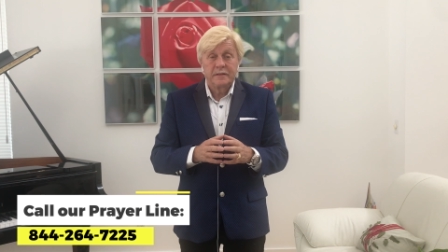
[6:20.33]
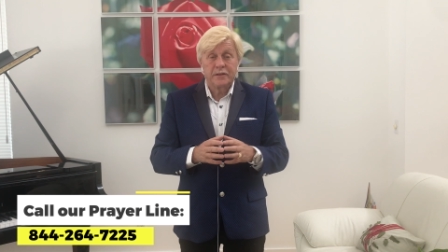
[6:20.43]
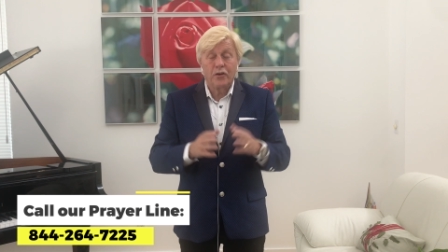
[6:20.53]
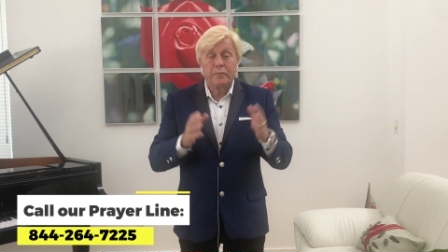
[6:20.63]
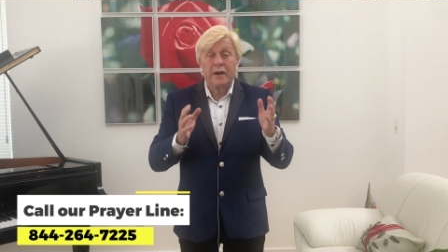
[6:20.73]

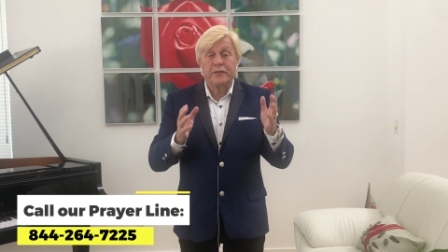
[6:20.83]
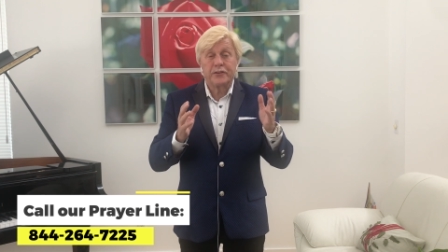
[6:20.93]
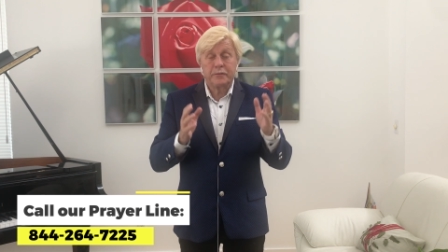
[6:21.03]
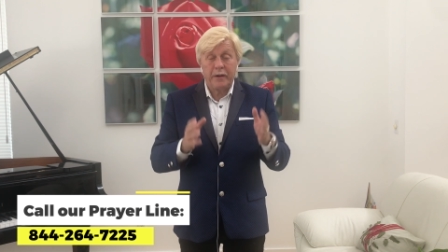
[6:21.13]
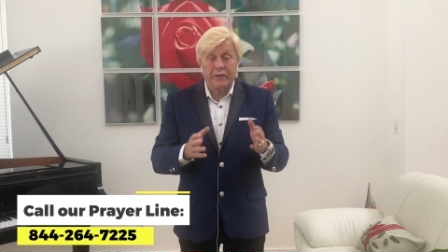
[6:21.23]
Go by the
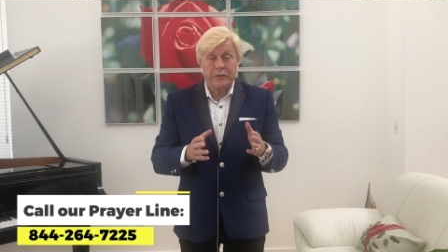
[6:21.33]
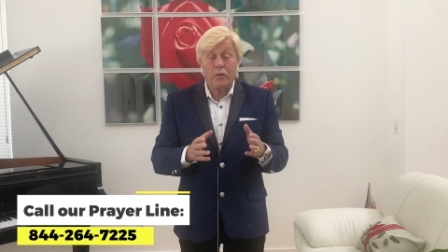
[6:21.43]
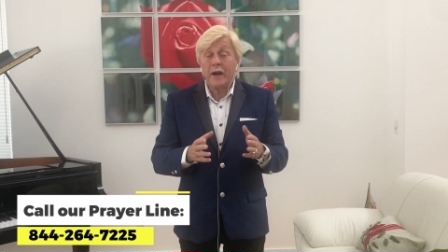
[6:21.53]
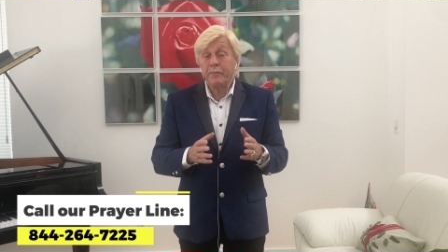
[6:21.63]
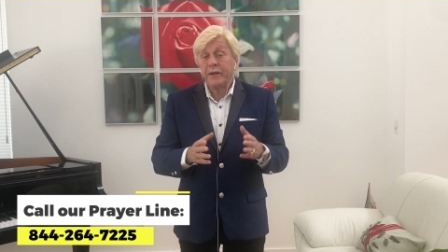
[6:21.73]
Spirit.
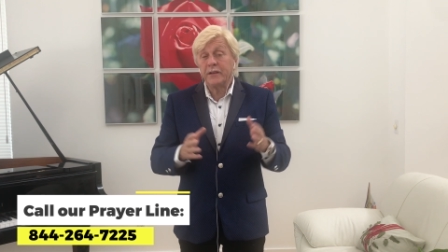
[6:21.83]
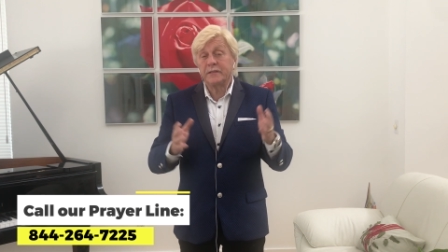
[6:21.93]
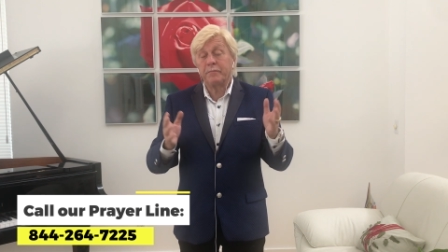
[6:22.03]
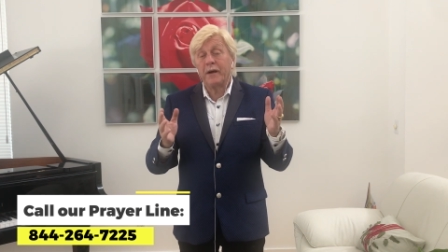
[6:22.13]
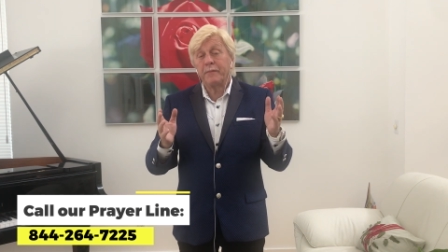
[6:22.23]
Why?
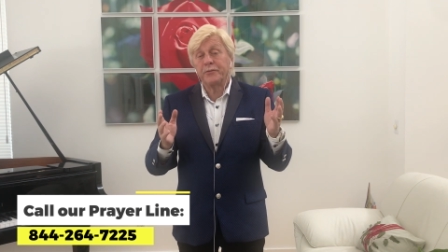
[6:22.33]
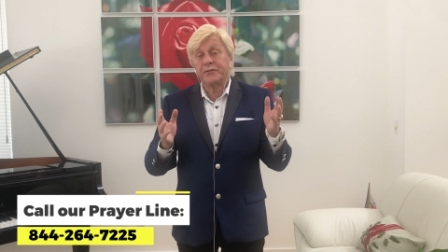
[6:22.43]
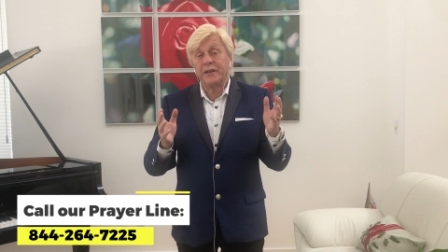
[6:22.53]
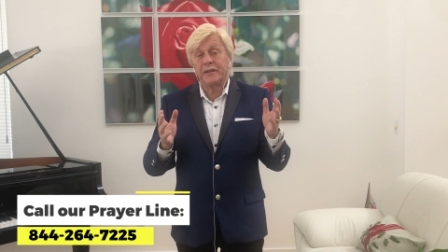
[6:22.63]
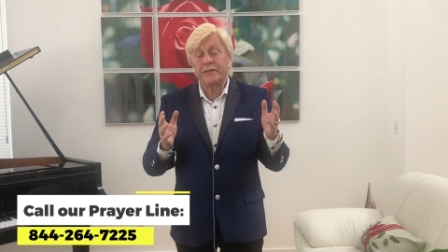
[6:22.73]
Because the Bible
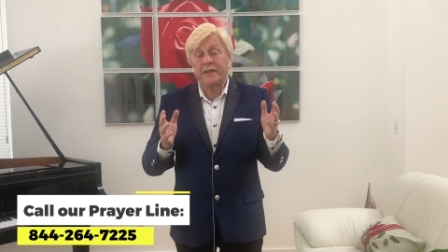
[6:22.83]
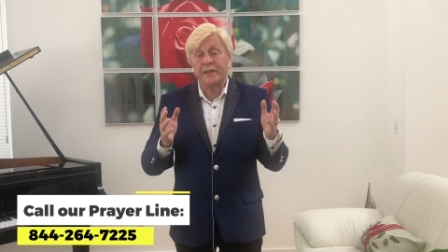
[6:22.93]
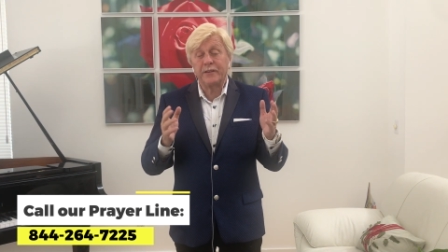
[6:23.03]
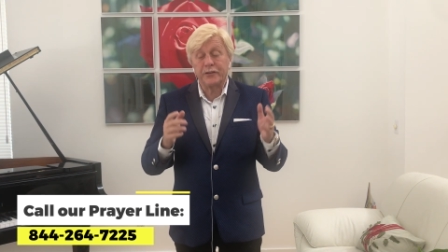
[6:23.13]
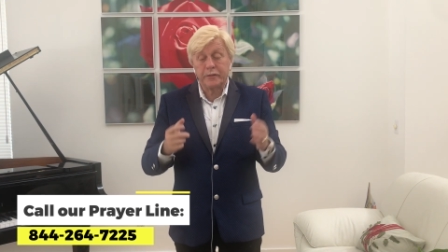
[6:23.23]
says
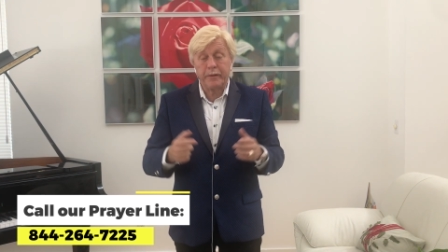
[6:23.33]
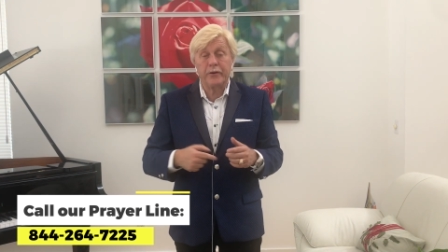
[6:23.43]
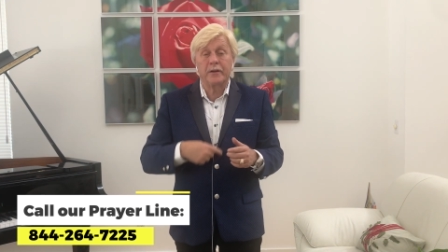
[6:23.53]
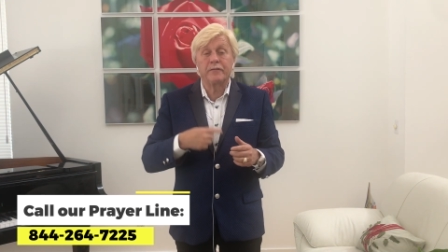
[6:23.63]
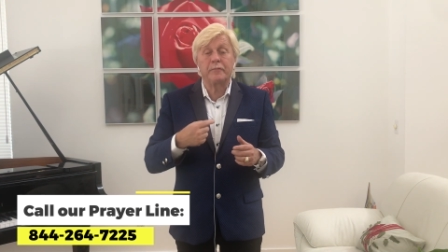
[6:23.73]
that the
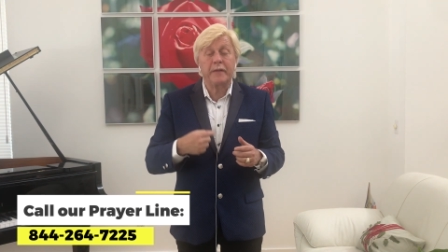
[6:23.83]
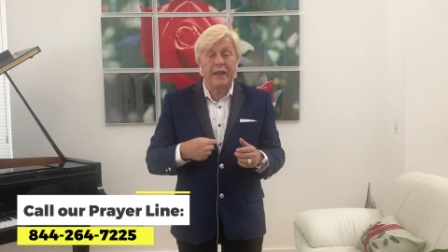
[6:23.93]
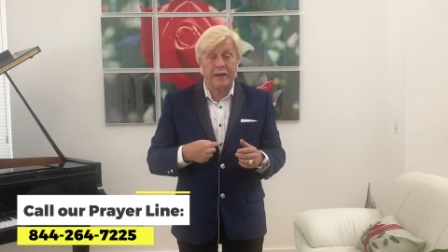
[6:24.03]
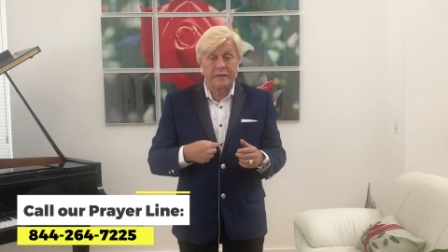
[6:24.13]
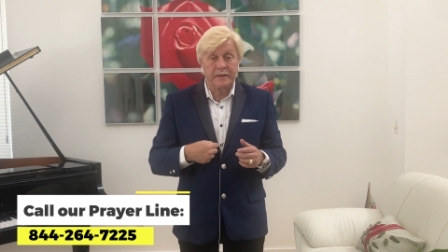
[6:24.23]
spirit of a
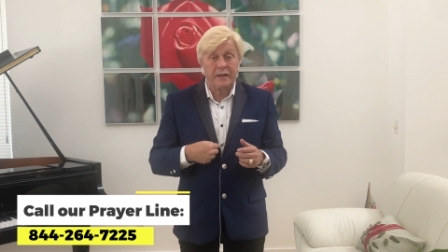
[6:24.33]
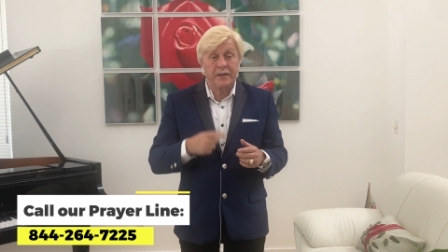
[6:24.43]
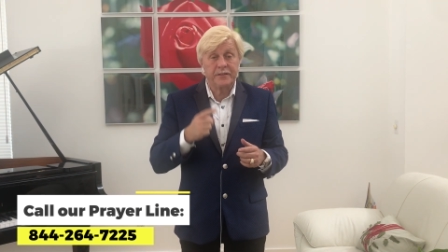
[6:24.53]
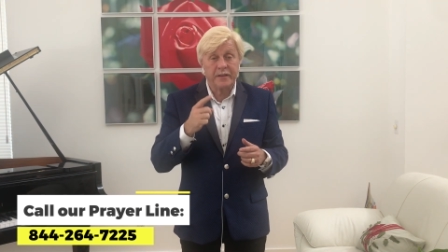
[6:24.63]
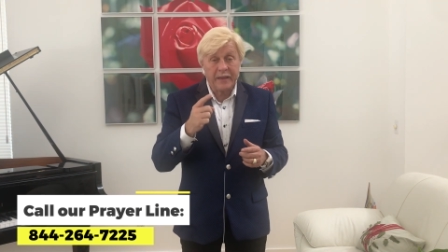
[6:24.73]
man
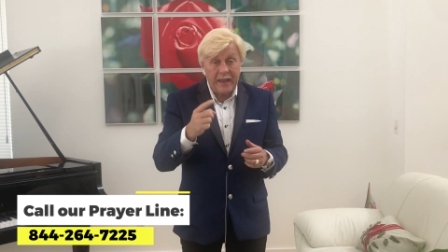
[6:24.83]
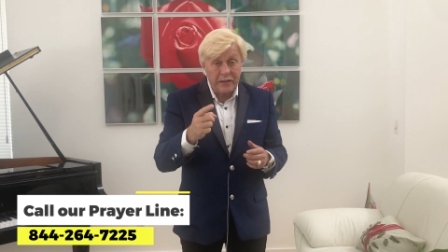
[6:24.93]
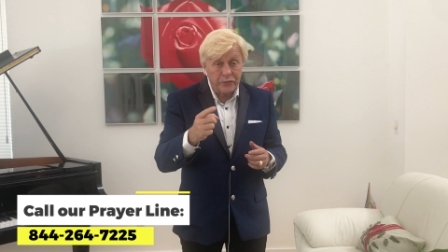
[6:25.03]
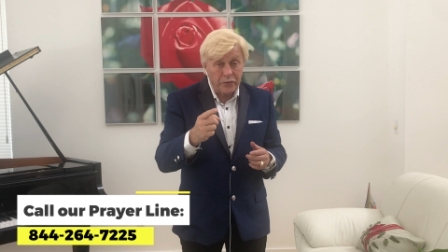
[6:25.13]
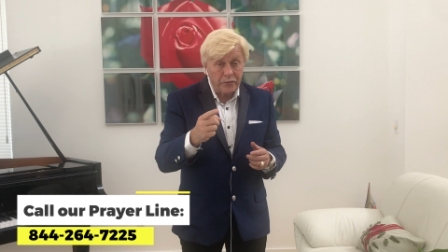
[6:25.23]
is the
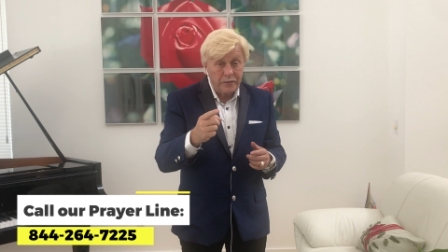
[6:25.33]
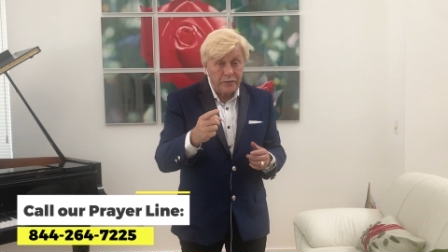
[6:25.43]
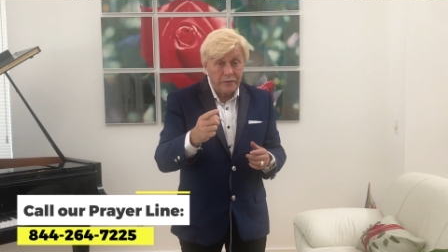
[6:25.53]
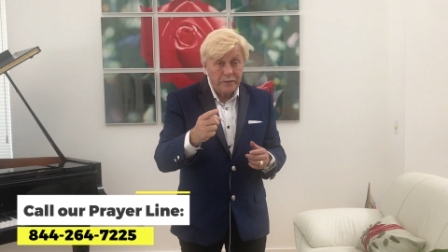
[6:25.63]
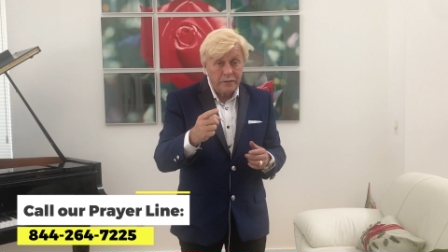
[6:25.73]
candle
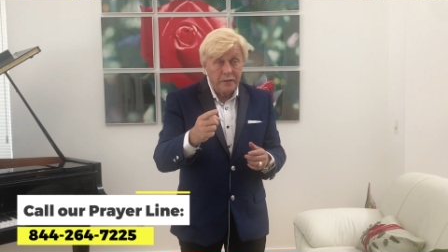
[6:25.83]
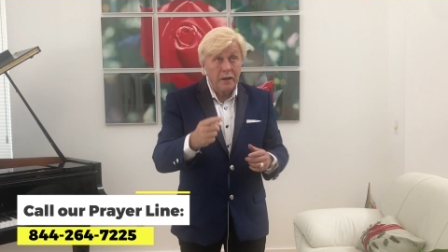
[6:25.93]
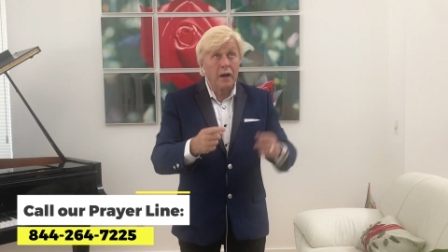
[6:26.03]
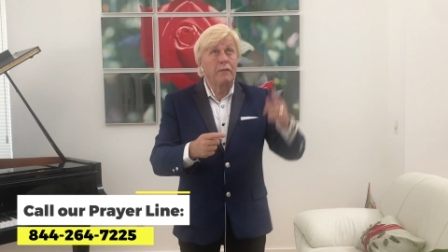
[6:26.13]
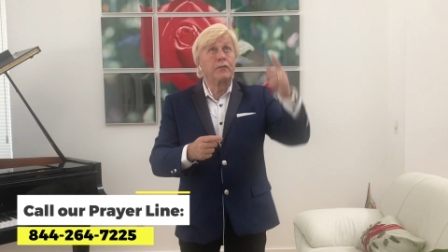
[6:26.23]

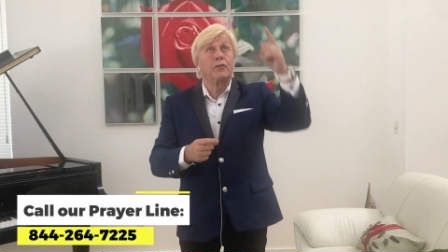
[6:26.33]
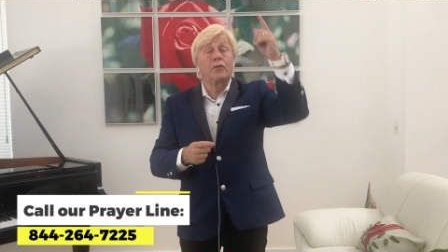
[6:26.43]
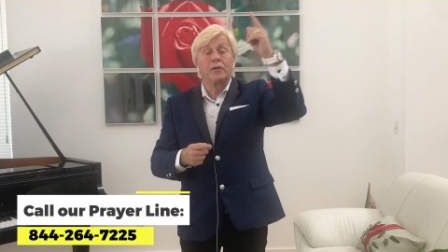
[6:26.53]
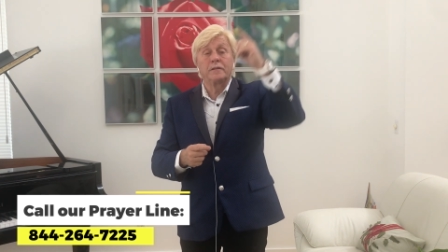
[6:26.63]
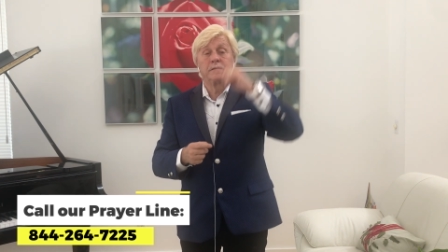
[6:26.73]
of the
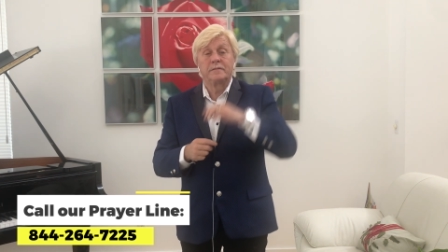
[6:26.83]
Lord.